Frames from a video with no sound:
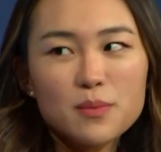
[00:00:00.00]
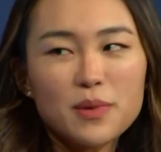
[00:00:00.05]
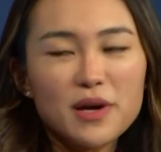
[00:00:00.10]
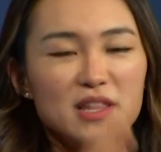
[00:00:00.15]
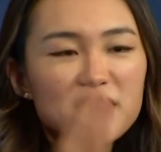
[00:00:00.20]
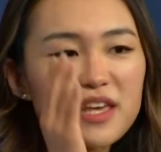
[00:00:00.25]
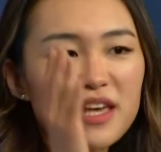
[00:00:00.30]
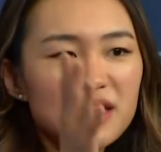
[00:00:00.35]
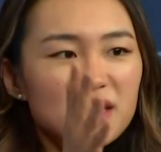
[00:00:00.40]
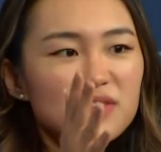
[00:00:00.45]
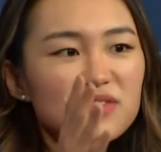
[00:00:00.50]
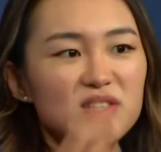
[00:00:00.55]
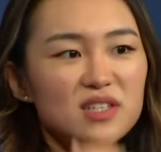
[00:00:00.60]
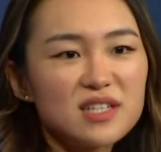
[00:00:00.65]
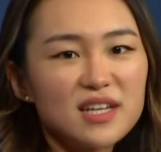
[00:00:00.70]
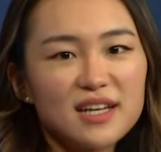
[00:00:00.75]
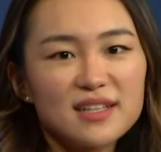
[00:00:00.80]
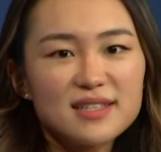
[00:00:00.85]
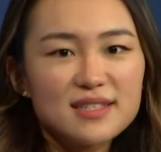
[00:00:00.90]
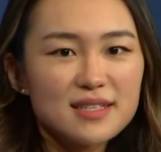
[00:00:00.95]
By the end of the
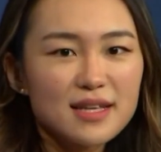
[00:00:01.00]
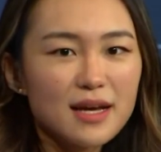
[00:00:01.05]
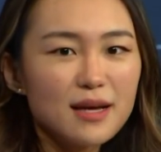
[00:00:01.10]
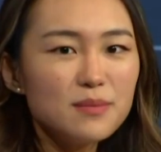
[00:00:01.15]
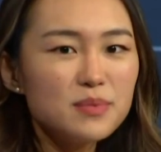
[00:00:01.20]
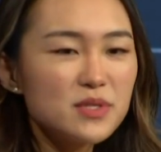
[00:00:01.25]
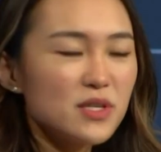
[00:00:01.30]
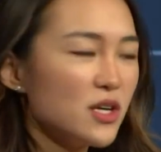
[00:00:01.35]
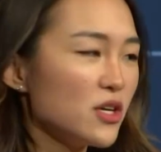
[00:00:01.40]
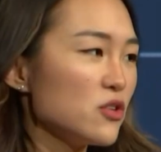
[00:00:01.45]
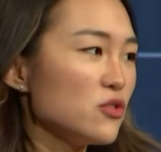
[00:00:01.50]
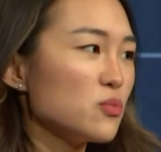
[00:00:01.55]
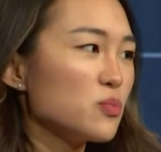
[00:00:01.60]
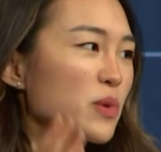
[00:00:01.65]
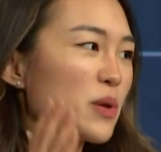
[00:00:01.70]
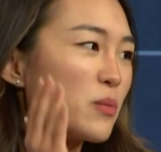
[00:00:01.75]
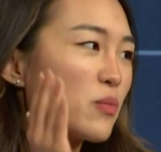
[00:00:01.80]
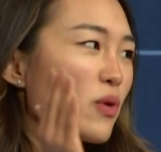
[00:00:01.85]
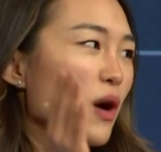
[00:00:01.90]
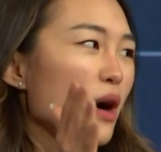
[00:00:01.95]
10 steps, you
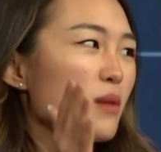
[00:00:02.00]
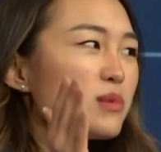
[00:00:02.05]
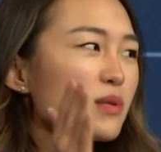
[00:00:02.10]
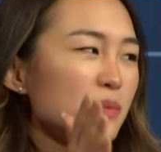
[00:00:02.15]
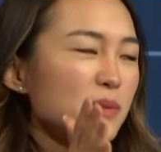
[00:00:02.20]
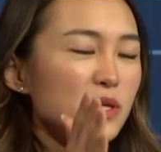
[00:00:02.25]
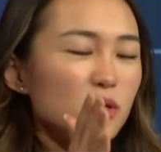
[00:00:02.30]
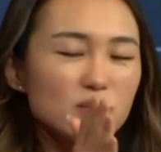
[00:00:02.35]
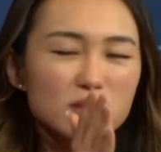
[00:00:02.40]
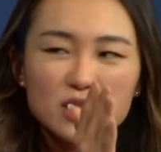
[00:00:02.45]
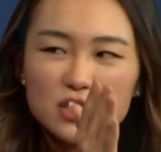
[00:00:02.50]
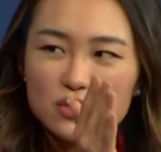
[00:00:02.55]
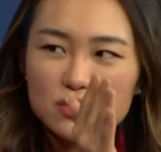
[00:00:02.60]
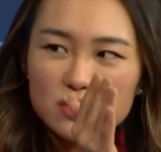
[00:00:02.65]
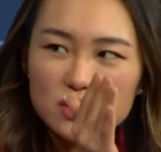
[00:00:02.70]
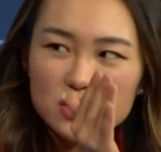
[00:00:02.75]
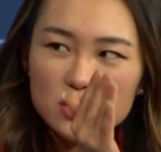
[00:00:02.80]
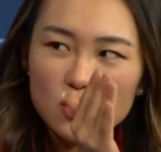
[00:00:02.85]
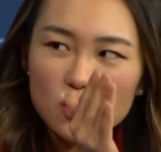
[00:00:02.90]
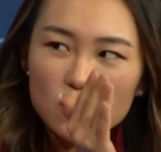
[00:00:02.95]
can probably only do
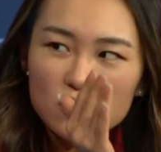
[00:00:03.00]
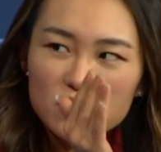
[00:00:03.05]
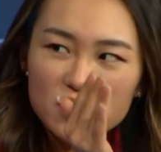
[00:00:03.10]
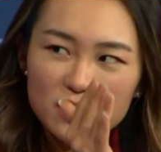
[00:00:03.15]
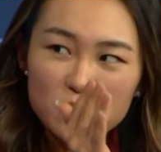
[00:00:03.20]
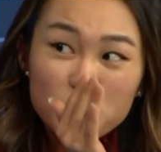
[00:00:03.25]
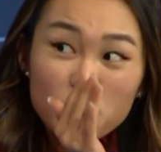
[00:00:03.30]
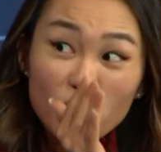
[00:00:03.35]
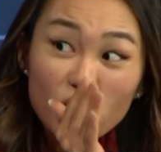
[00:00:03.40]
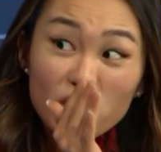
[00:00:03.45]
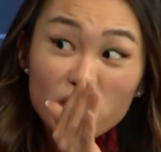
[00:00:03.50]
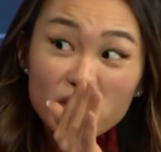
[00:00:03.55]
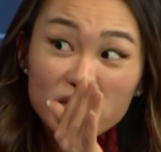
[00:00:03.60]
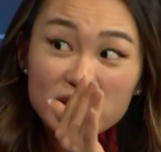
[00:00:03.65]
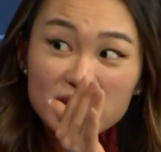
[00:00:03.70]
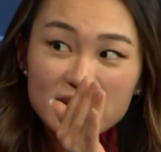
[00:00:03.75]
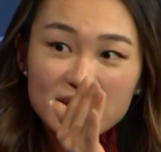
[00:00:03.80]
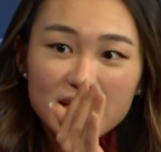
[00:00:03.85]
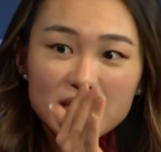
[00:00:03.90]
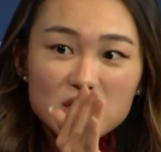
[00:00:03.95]
this whole thing
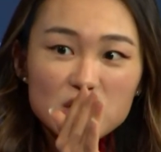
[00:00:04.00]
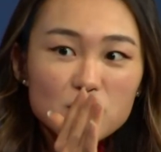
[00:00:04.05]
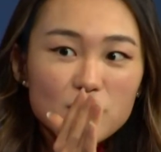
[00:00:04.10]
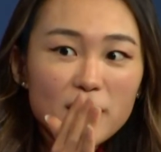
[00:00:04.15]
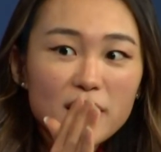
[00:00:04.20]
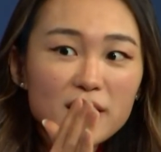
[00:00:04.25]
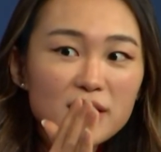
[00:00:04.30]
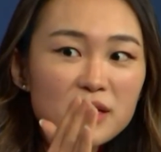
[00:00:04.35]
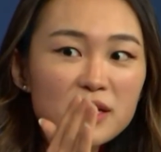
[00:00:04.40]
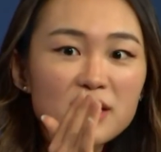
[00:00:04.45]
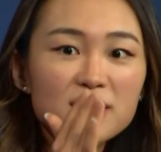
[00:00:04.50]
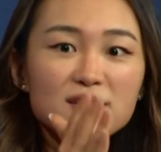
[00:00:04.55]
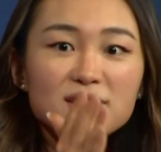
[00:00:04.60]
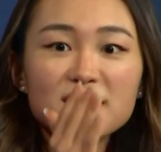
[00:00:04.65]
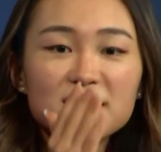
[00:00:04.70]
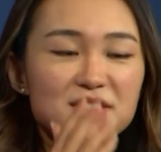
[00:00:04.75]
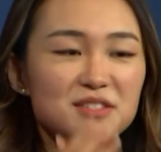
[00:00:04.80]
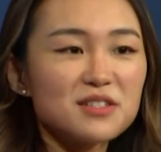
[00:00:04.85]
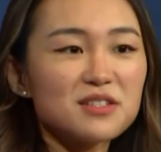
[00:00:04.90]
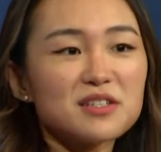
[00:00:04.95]
perfectly end-to-end in
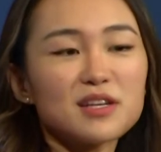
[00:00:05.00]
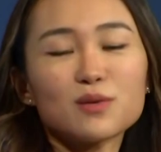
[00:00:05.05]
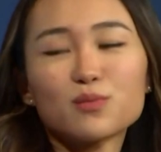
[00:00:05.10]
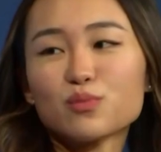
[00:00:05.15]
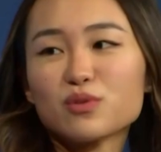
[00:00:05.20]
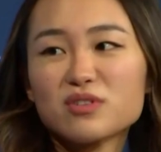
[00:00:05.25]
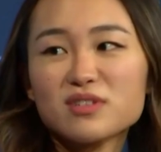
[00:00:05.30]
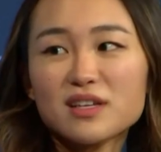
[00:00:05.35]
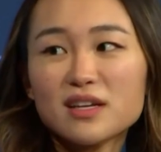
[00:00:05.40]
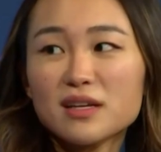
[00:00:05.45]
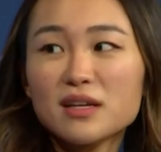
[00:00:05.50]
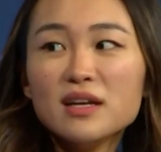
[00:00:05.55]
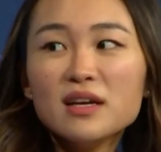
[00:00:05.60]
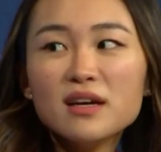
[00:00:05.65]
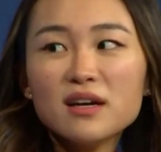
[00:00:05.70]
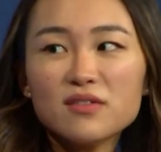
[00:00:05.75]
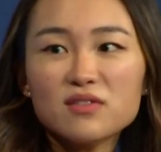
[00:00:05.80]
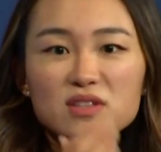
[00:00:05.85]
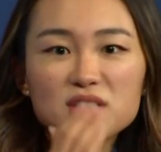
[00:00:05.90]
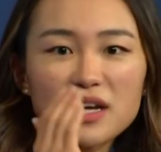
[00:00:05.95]
less than 10%
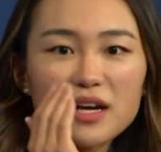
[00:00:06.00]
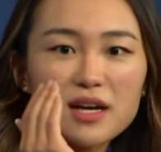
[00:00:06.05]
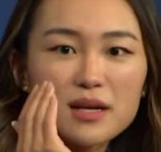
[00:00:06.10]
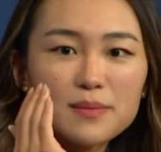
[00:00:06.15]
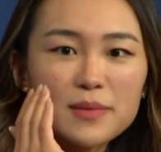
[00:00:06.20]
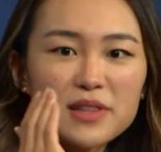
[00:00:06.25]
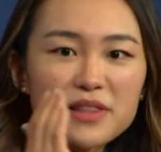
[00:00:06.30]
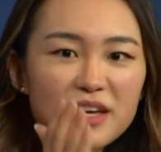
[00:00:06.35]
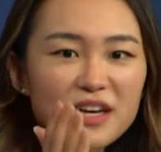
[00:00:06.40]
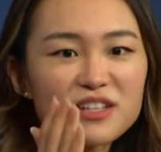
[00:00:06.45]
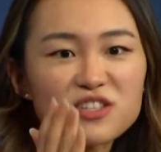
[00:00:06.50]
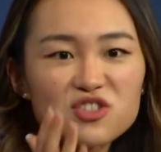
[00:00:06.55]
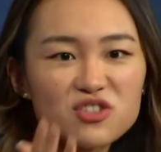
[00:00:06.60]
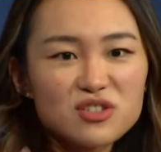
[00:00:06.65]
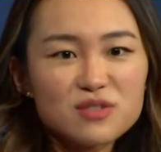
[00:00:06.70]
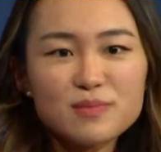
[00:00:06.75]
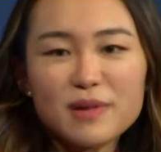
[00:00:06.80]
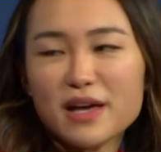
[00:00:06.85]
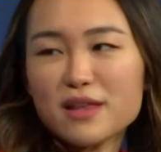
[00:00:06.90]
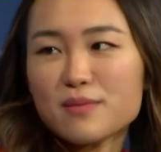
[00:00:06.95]
of the time, and that's
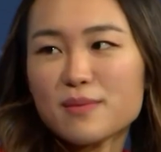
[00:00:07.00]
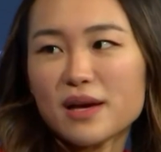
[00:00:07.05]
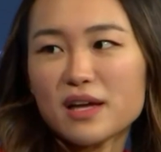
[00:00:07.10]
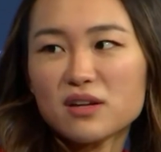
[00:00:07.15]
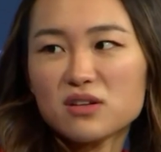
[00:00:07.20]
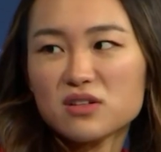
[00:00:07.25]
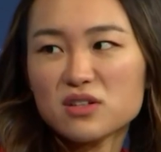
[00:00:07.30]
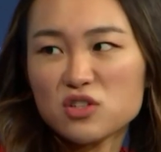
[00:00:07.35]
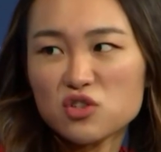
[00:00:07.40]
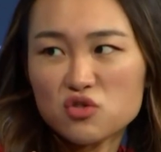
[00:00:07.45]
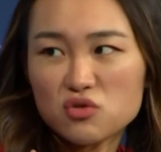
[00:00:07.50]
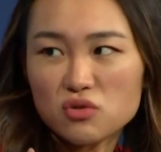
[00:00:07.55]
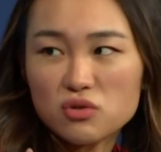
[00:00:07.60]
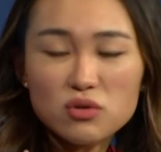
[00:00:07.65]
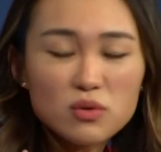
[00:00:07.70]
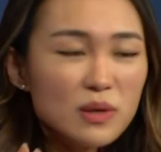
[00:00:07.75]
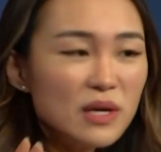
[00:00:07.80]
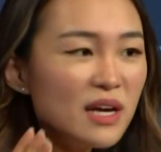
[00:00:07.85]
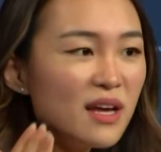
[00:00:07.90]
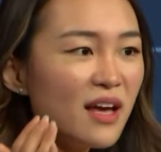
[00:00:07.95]
just mathematically
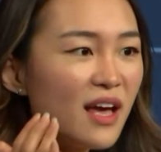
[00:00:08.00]
true.